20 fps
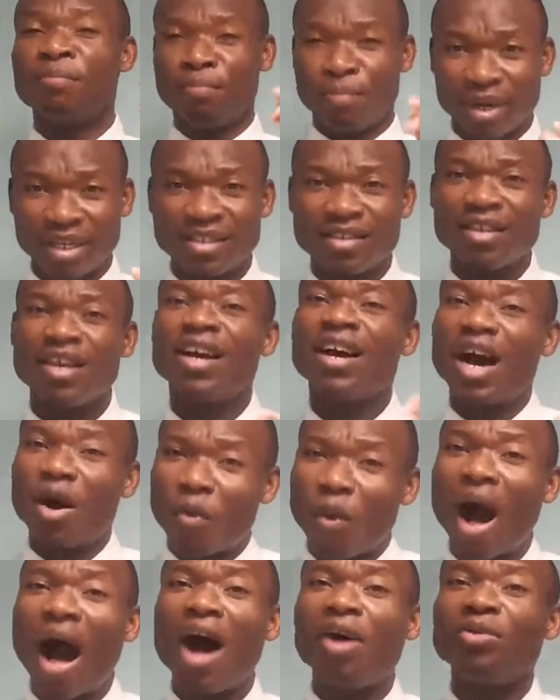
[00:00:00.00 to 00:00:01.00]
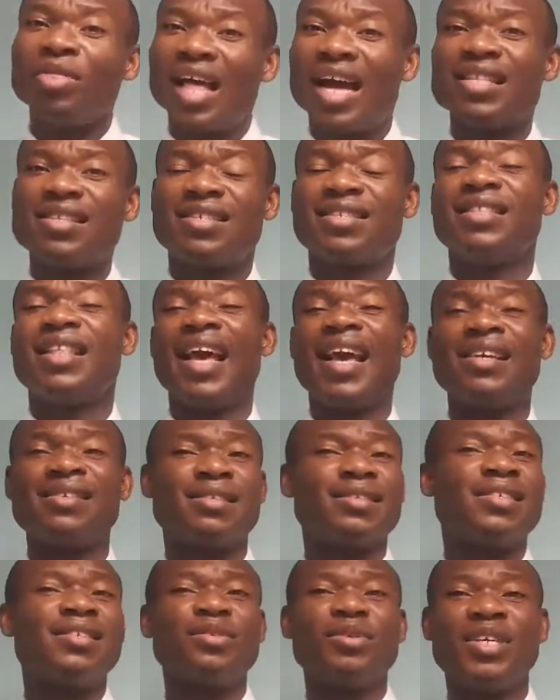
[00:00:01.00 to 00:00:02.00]
But while that day
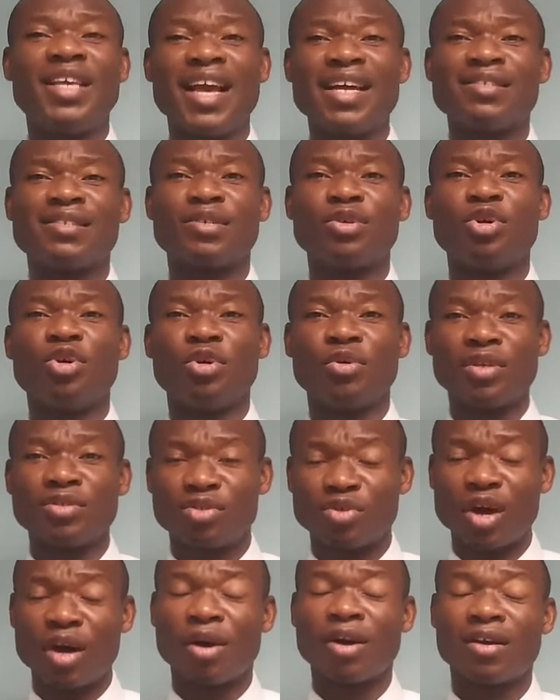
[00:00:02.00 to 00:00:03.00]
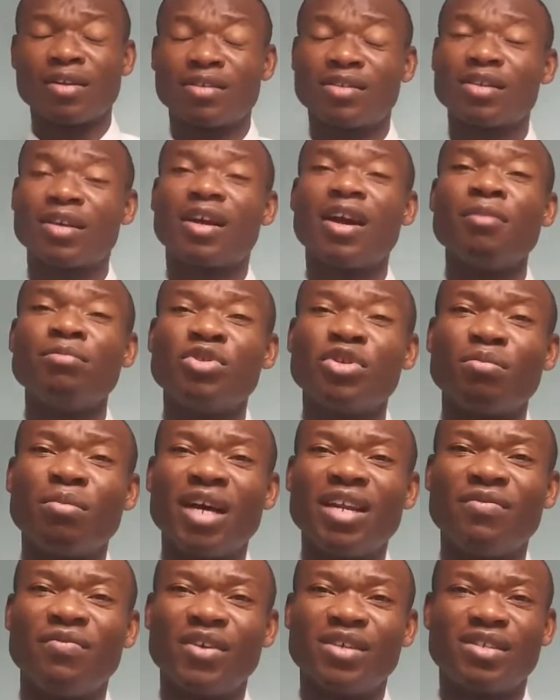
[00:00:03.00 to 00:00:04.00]
is still yet to, to, uh, to come to
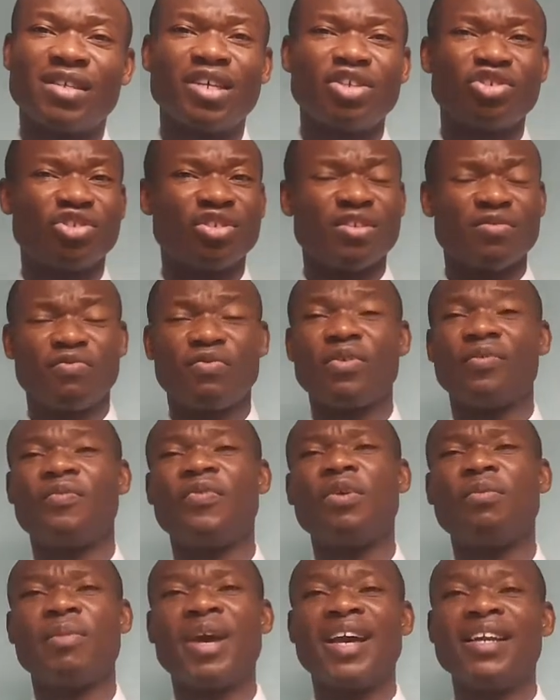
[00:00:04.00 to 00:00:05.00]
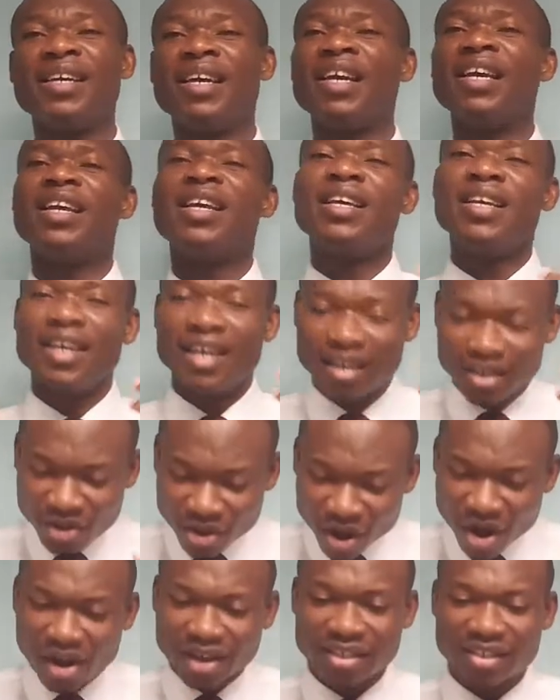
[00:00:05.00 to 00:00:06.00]
manifestation and fulfillment, eh,
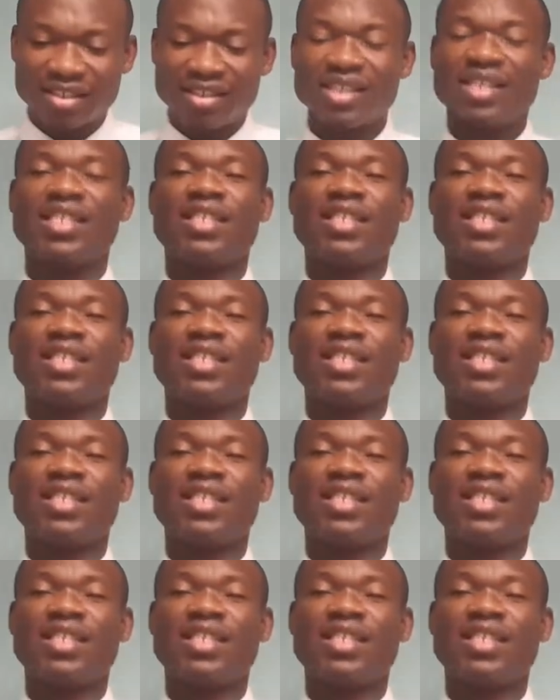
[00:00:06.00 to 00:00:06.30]
God still